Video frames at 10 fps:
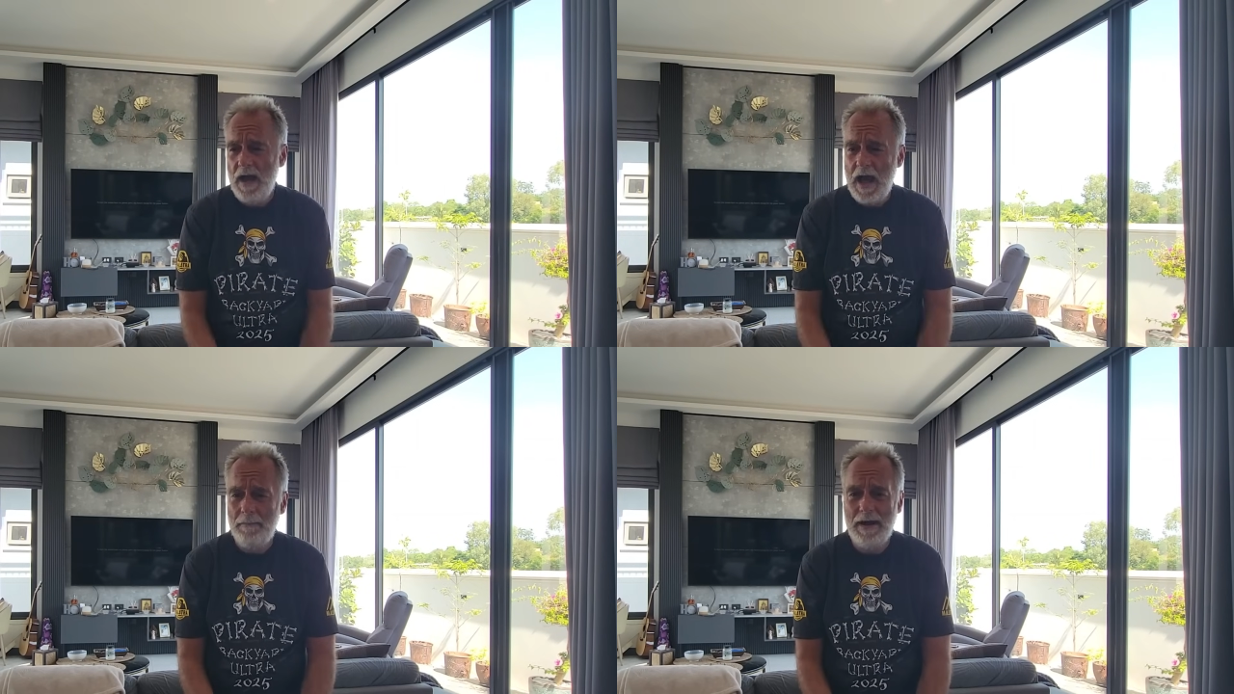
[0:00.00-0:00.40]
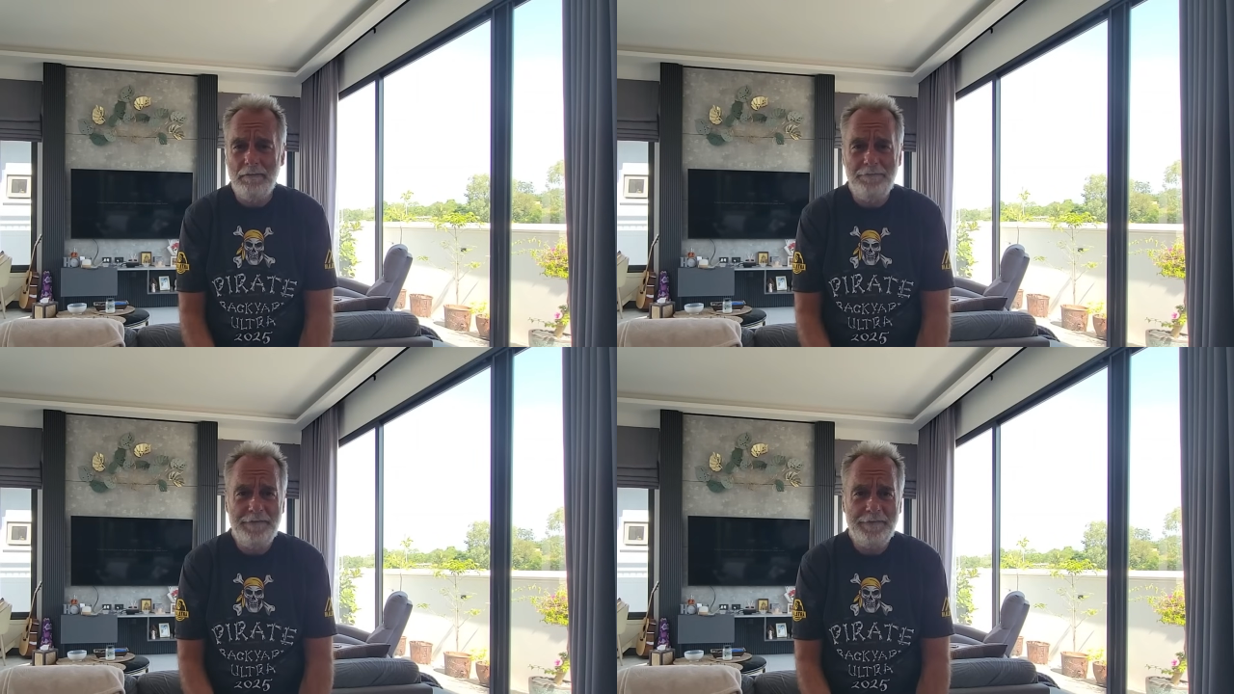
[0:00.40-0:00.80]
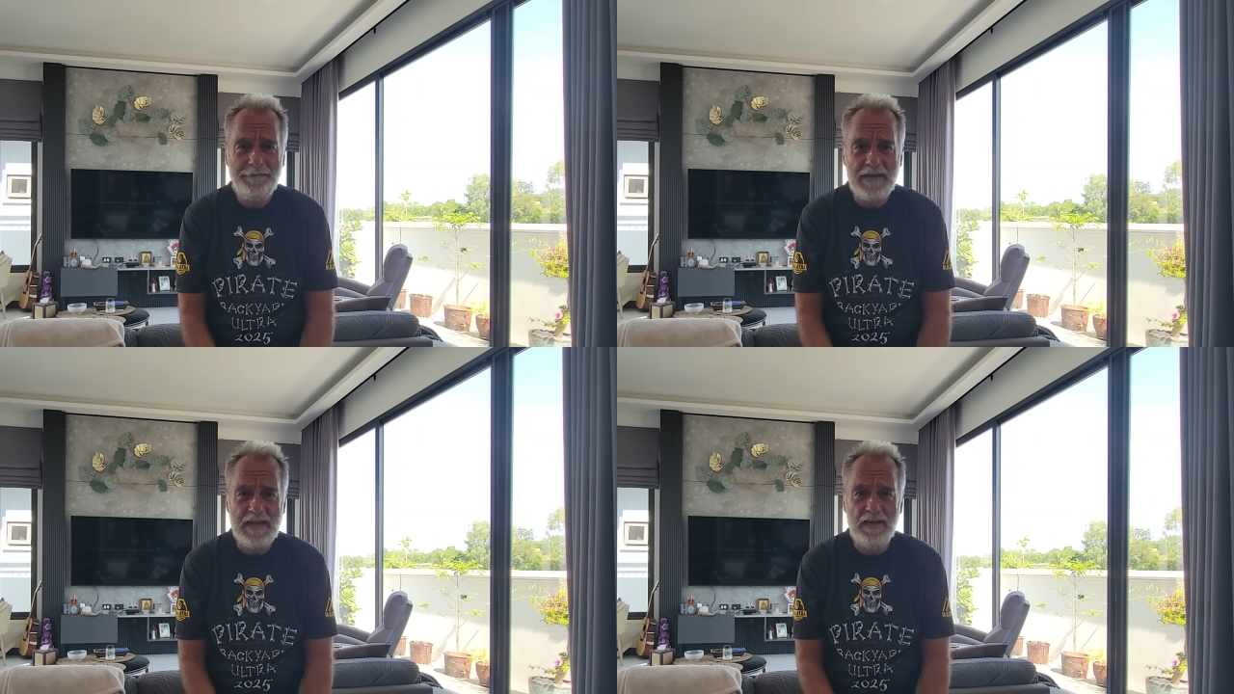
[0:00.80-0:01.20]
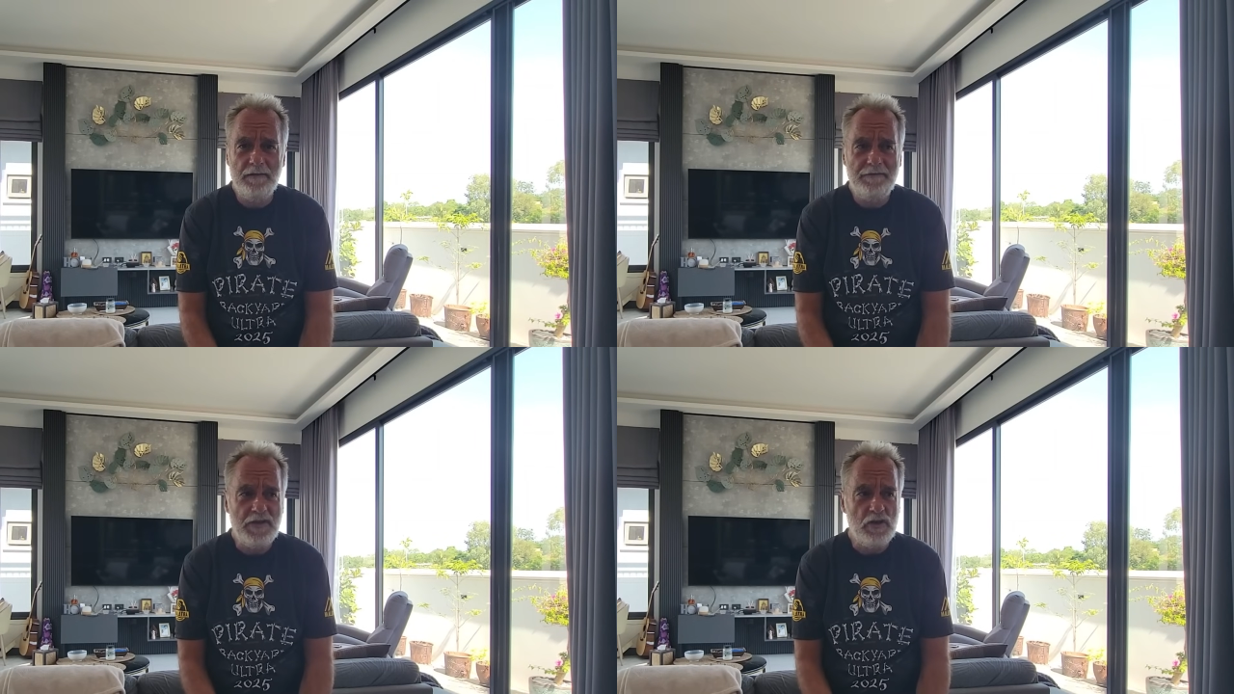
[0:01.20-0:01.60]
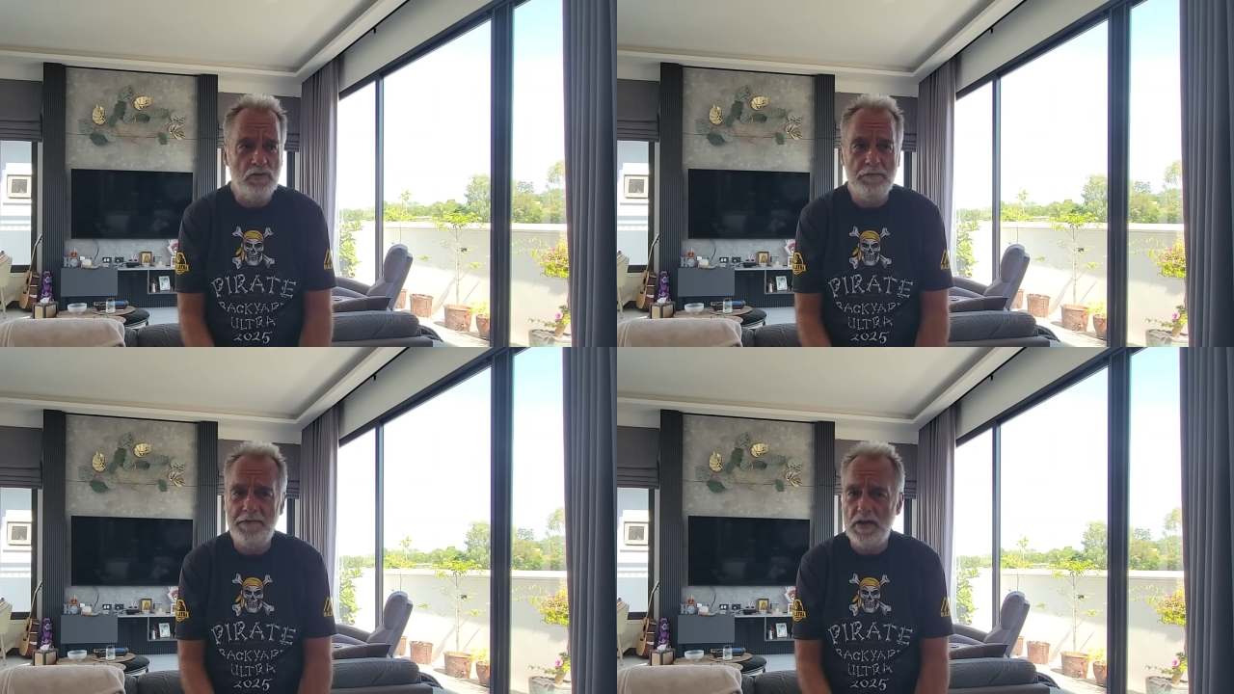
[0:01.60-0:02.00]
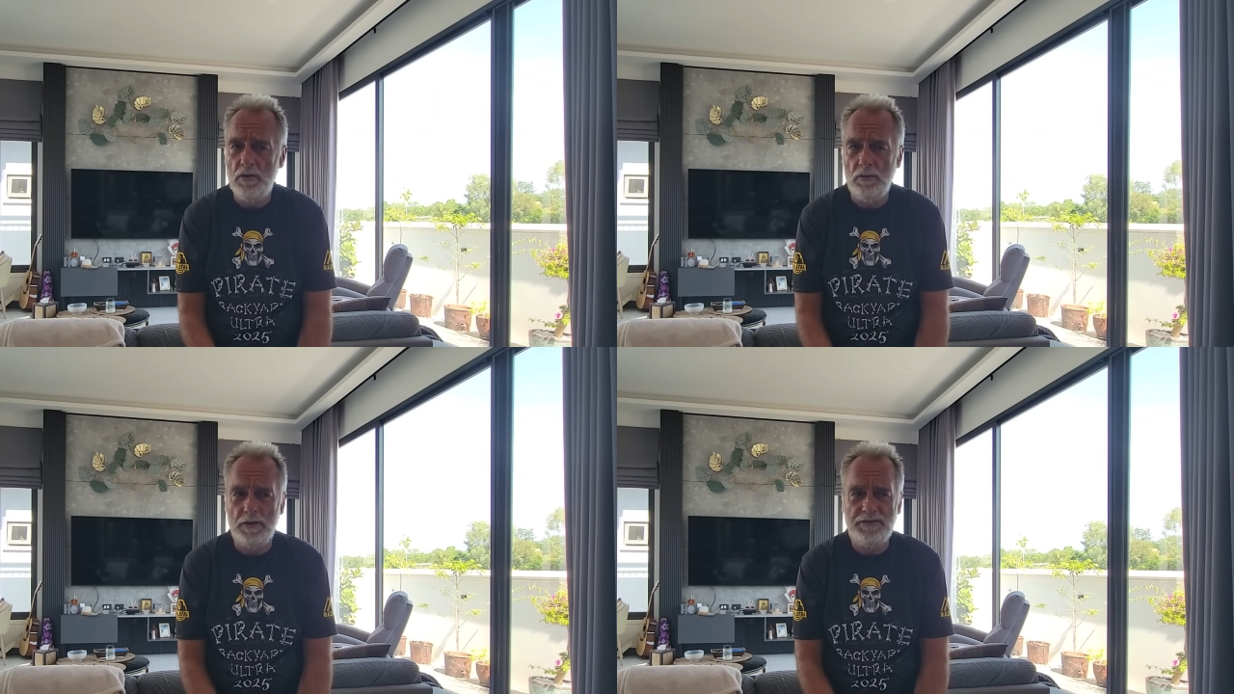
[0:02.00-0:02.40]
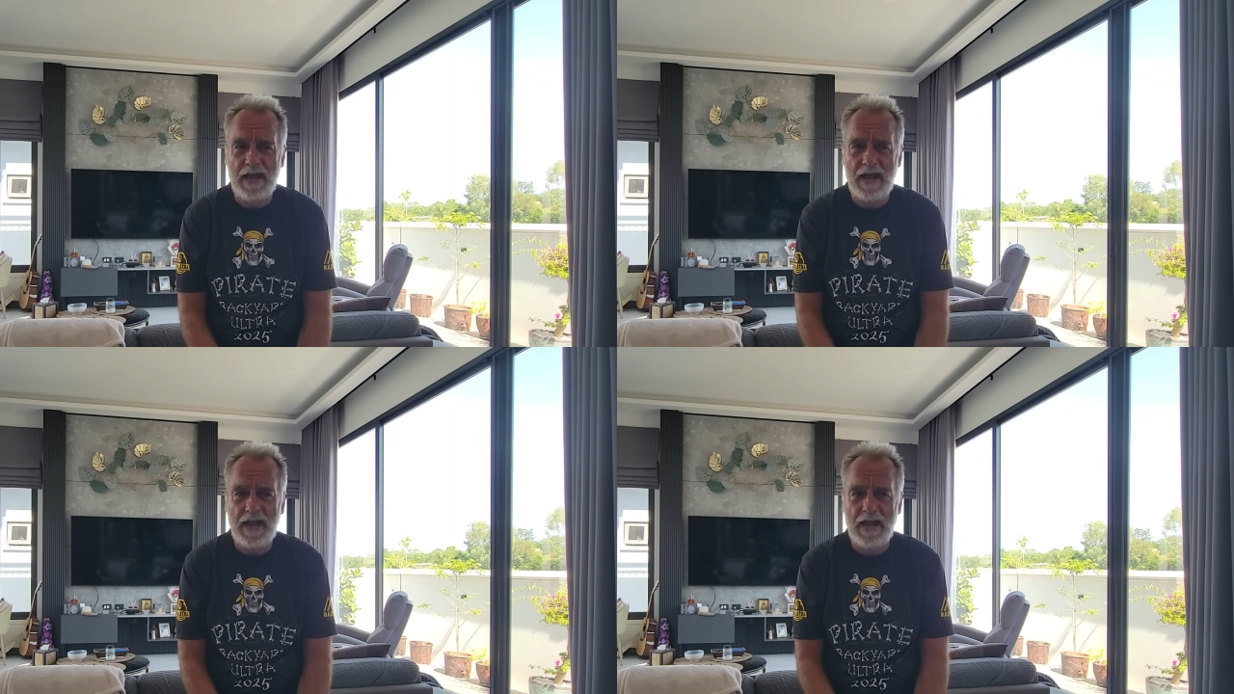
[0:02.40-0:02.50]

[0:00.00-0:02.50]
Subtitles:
about 15 of you viewers